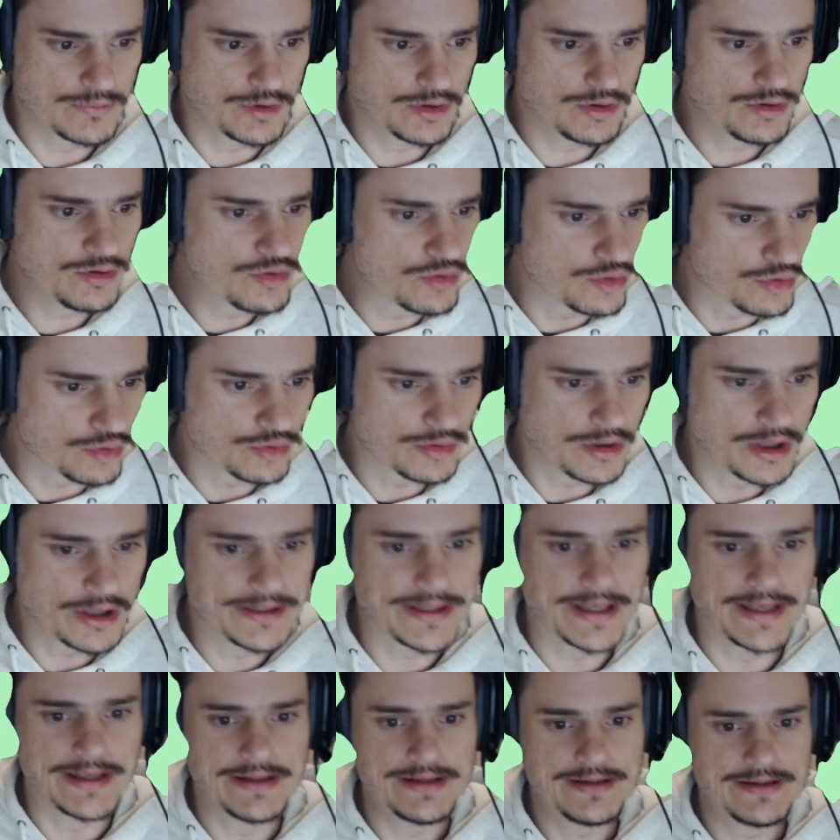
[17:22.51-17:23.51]

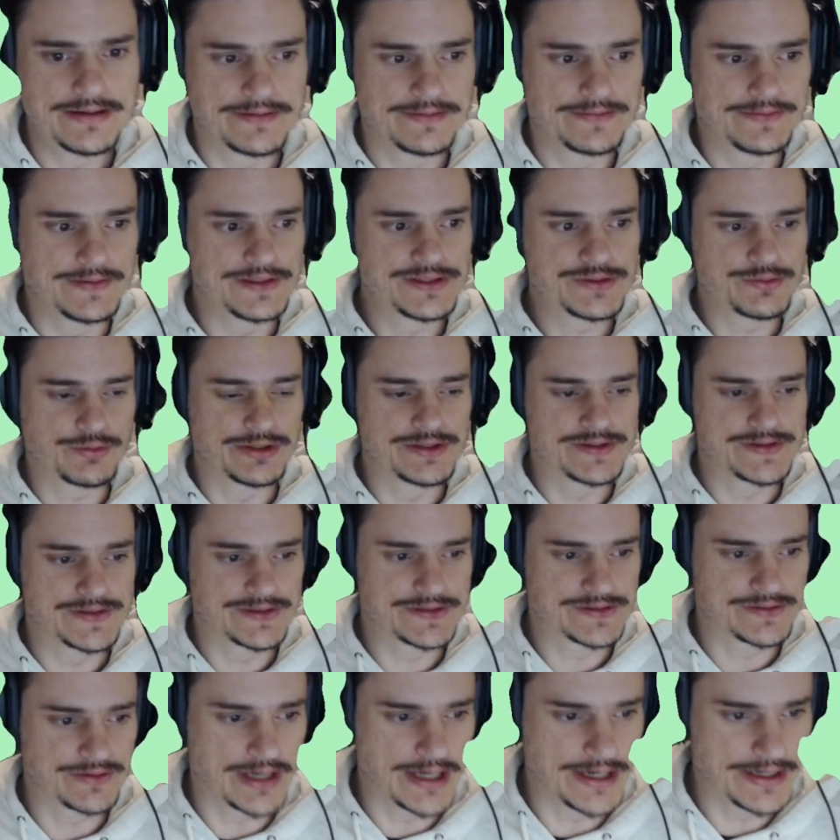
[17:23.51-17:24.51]
okay. This one's
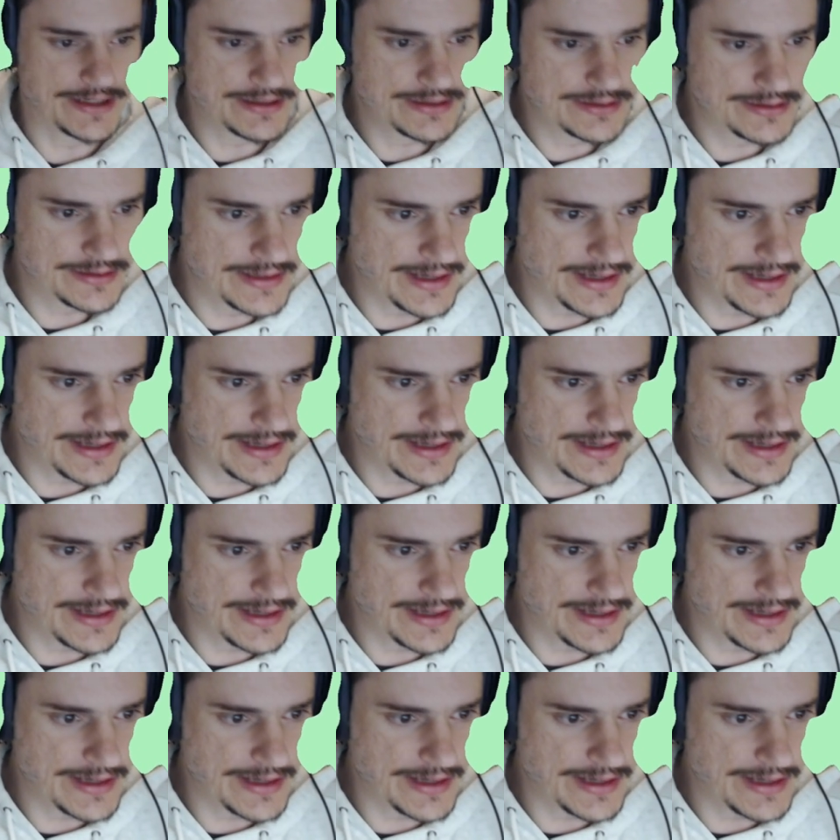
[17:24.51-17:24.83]
exciting.